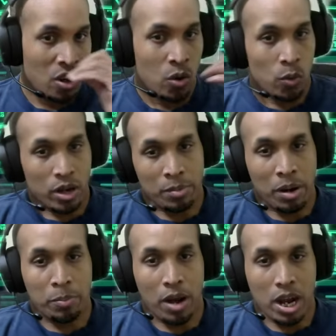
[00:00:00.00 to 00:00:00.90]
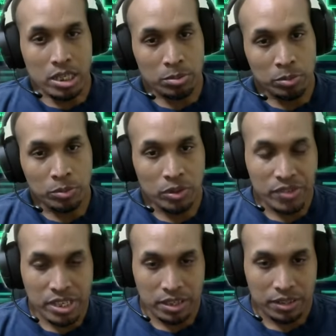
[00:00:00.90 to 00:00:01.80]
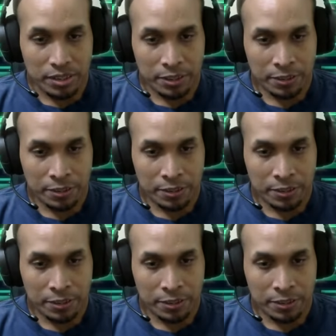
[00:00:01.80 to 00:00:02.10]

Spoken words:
what are my possible moves here?